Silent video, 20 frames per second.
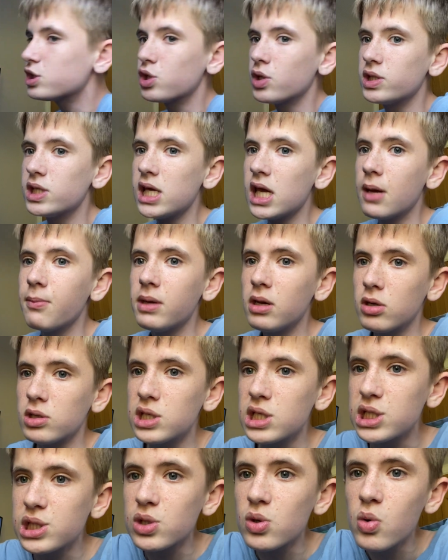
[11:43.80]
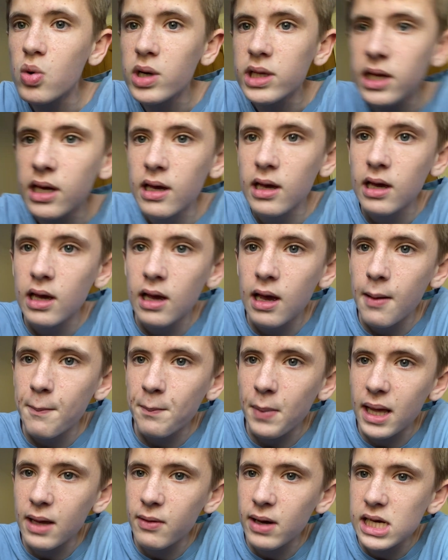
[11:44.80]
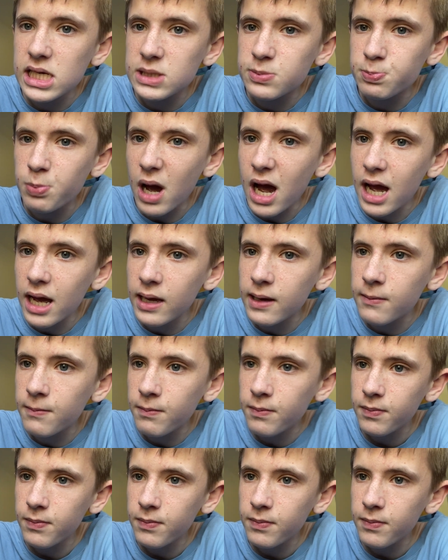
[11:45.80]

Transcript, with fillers: sure to DM me on Discord. By the way, bye.